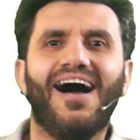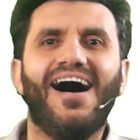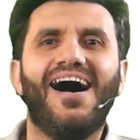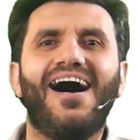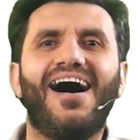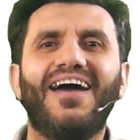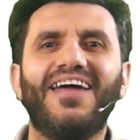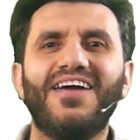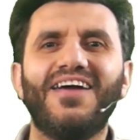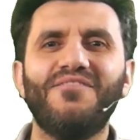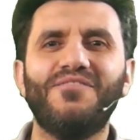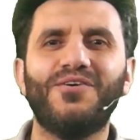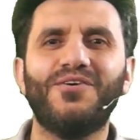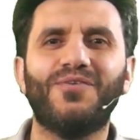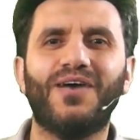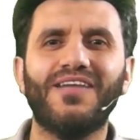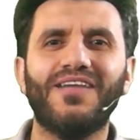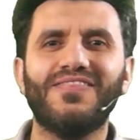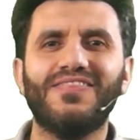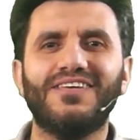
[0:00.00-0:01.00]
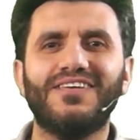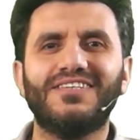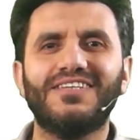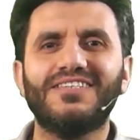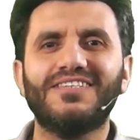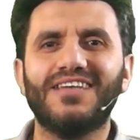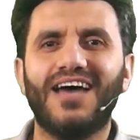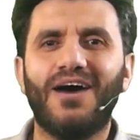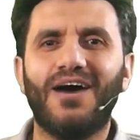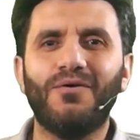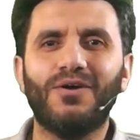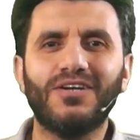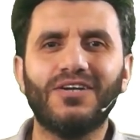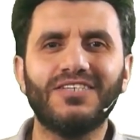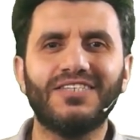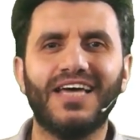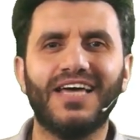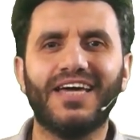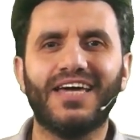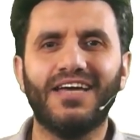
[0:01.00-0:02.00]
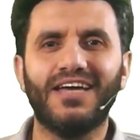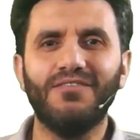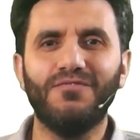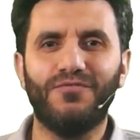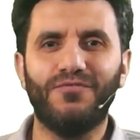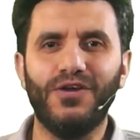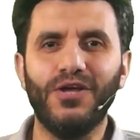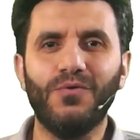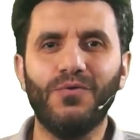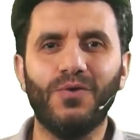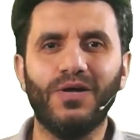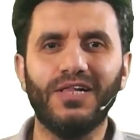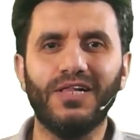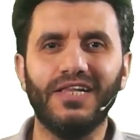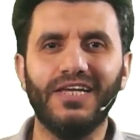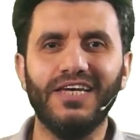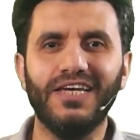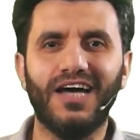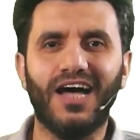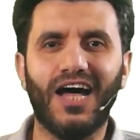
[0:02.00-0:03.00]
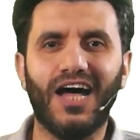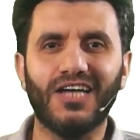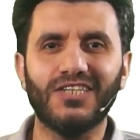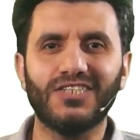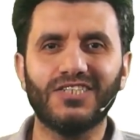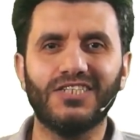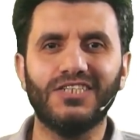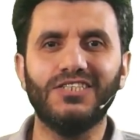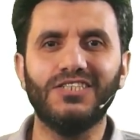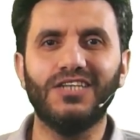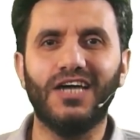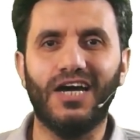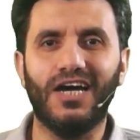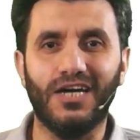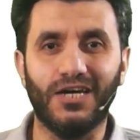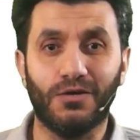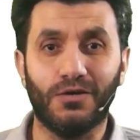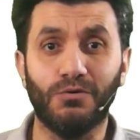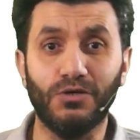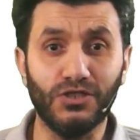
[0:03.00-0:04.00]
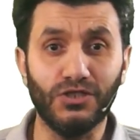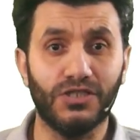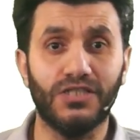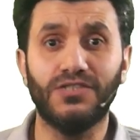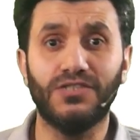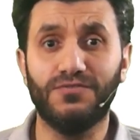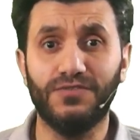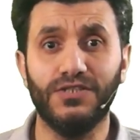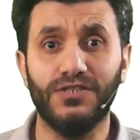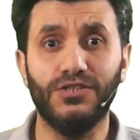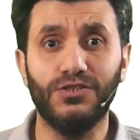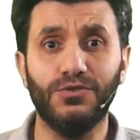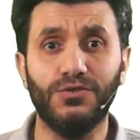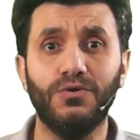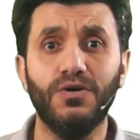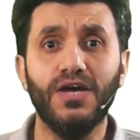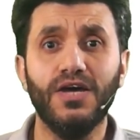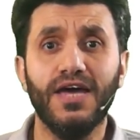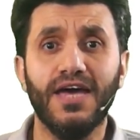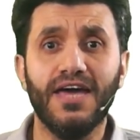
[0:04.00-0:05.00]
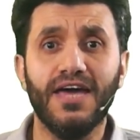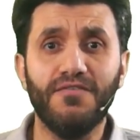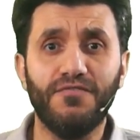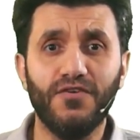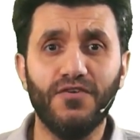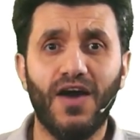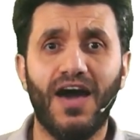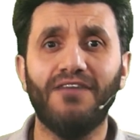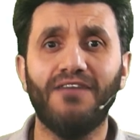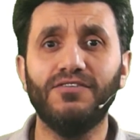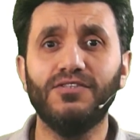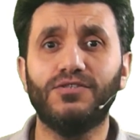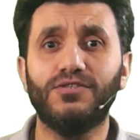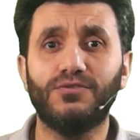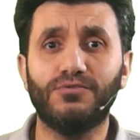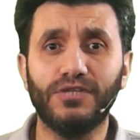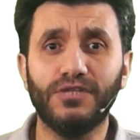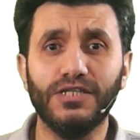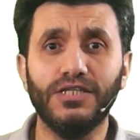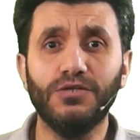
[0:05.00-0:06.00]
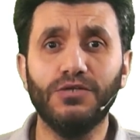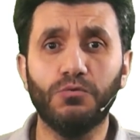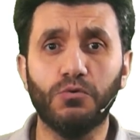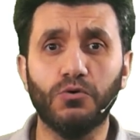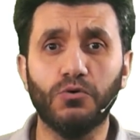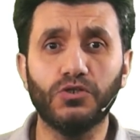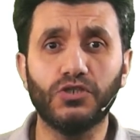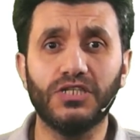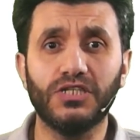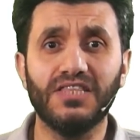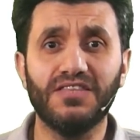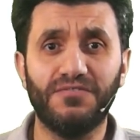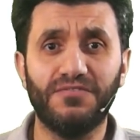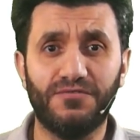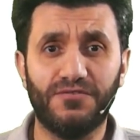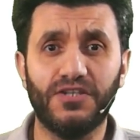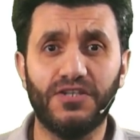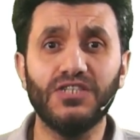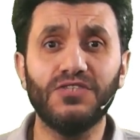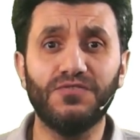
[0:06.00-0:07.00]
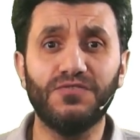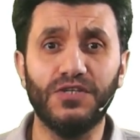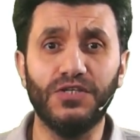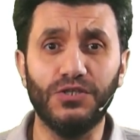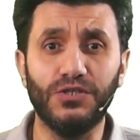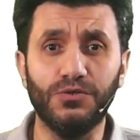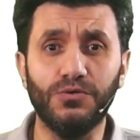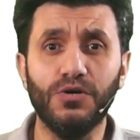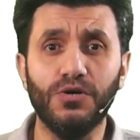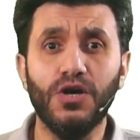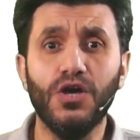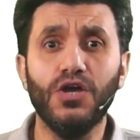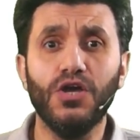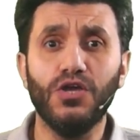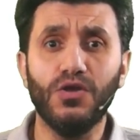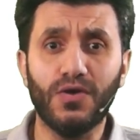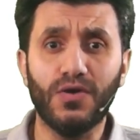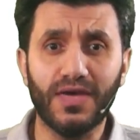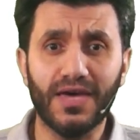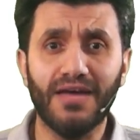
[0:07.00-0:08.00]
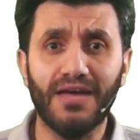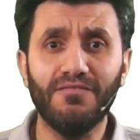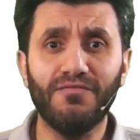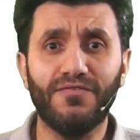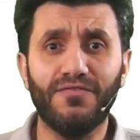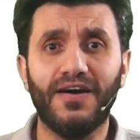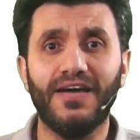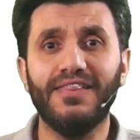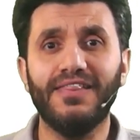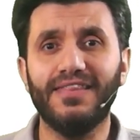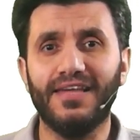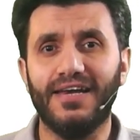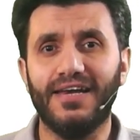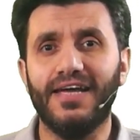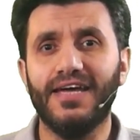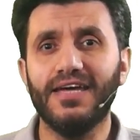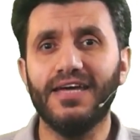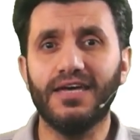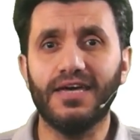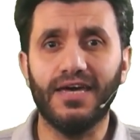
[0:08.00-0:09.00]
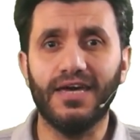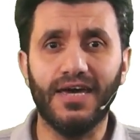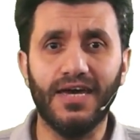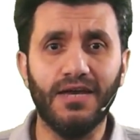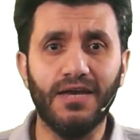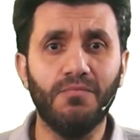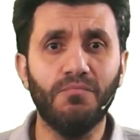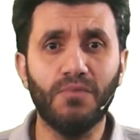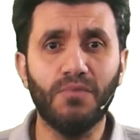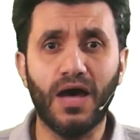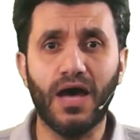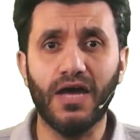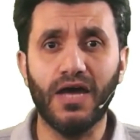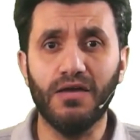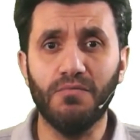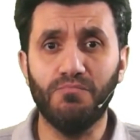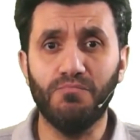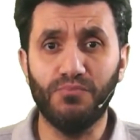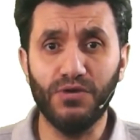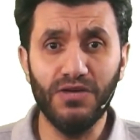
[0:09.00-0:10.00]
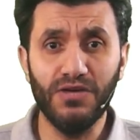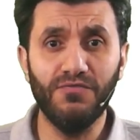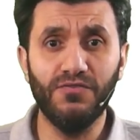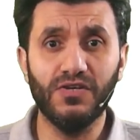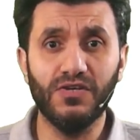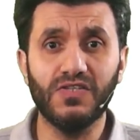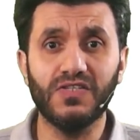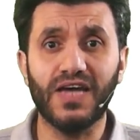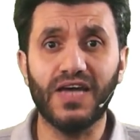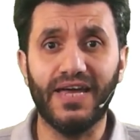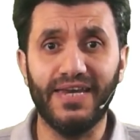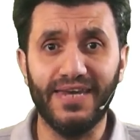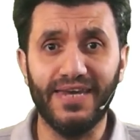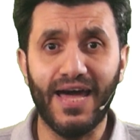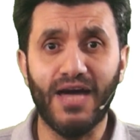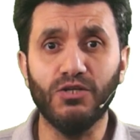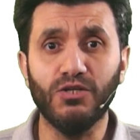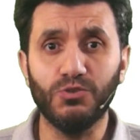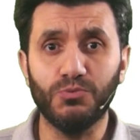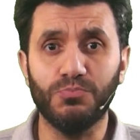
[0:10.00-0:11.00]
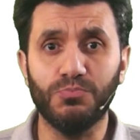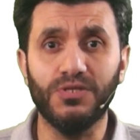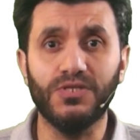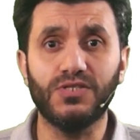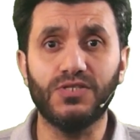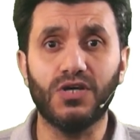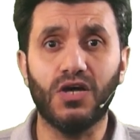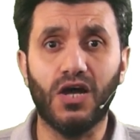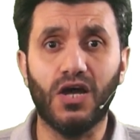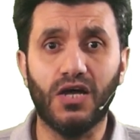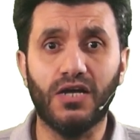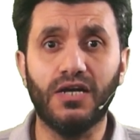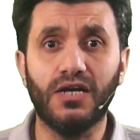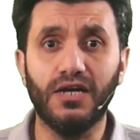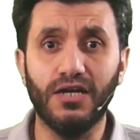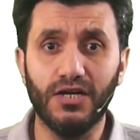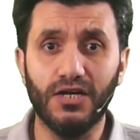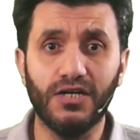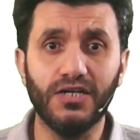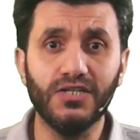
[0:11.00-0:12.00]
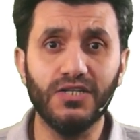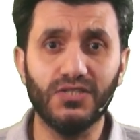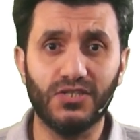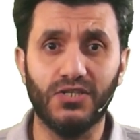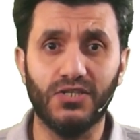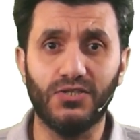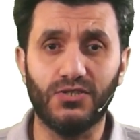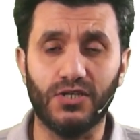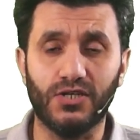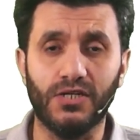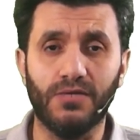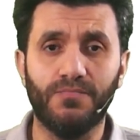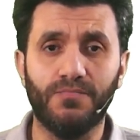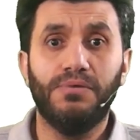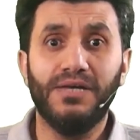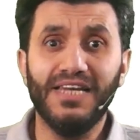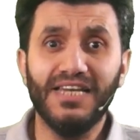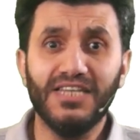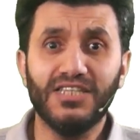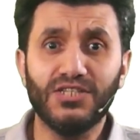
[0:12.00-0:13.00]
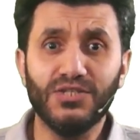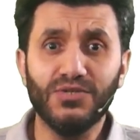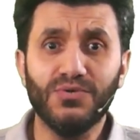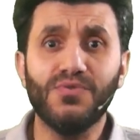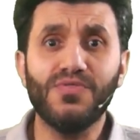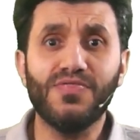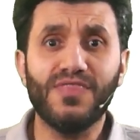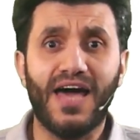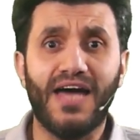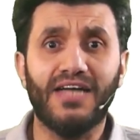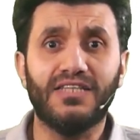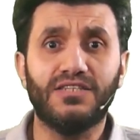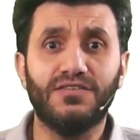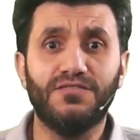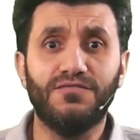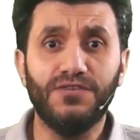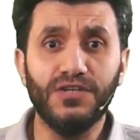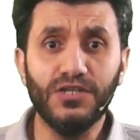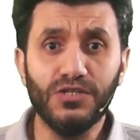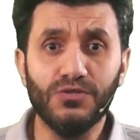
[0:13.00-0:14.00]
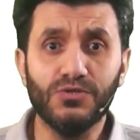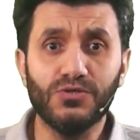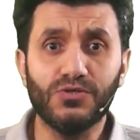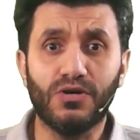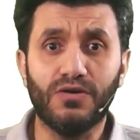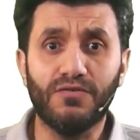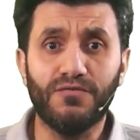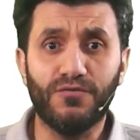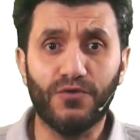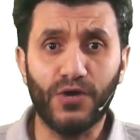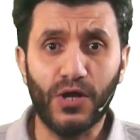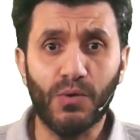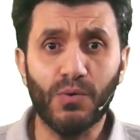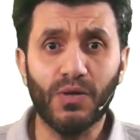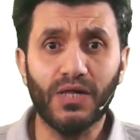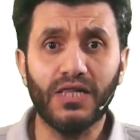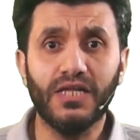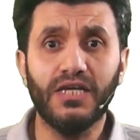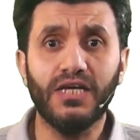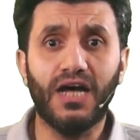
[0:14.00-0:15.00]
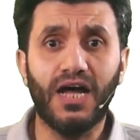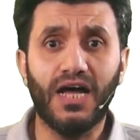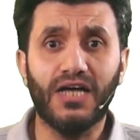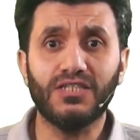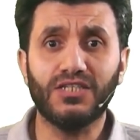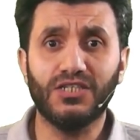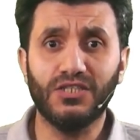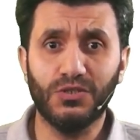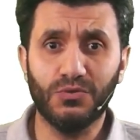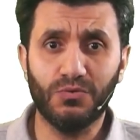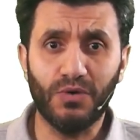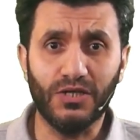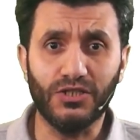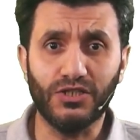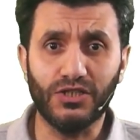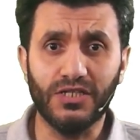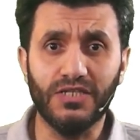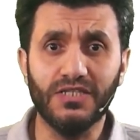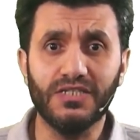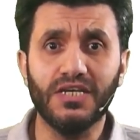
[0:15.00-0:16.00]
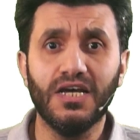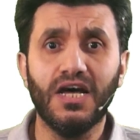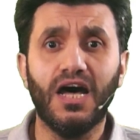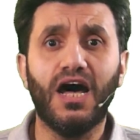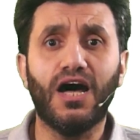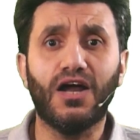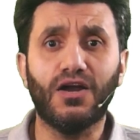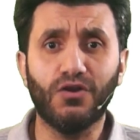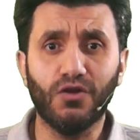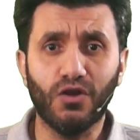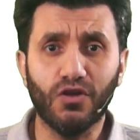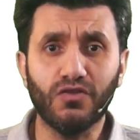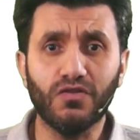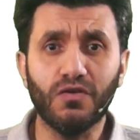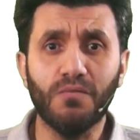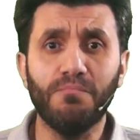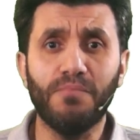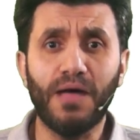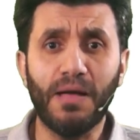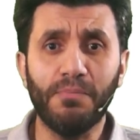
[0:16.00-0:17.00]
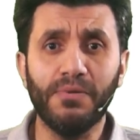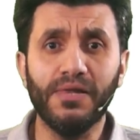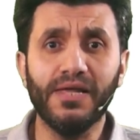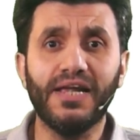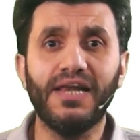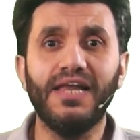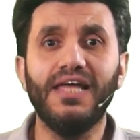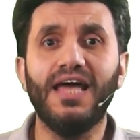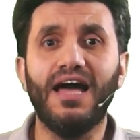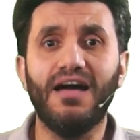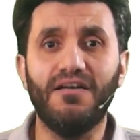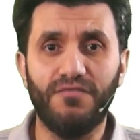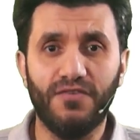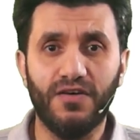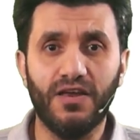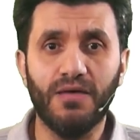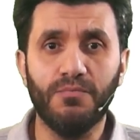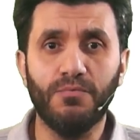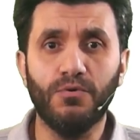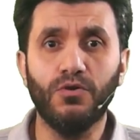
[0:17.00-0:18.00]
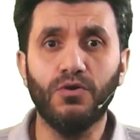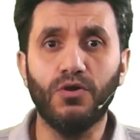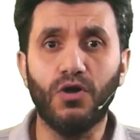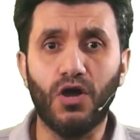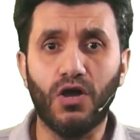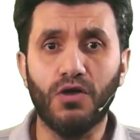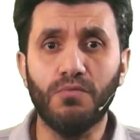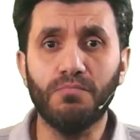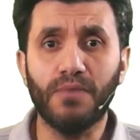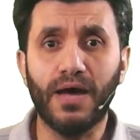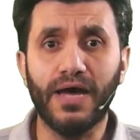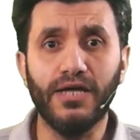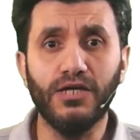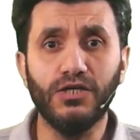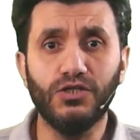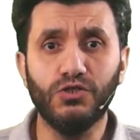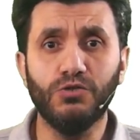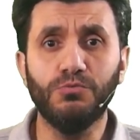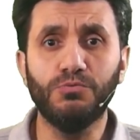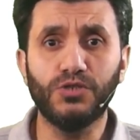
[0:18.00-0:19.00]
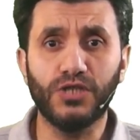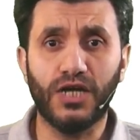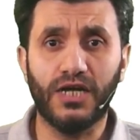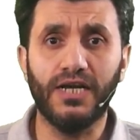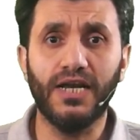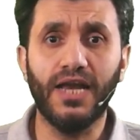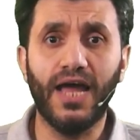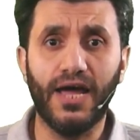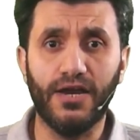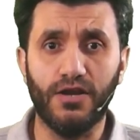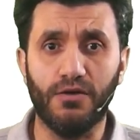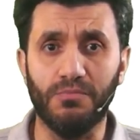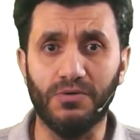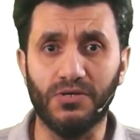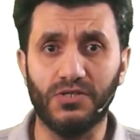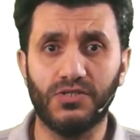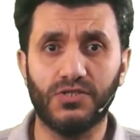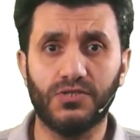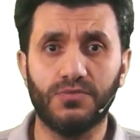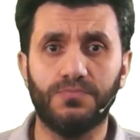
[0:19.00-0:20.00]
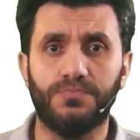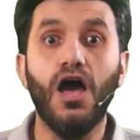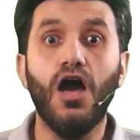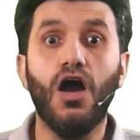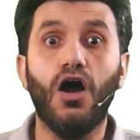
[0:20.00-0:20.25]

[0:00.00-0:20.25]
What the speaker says: Hi everyone, this is our second frequently asked questions video. If you haven't already watched the first video, you can find the link in my previous announcement on Learning Central. Please note that videos on frequently asked questions are not publicly available on my YouTube channel Hanomics.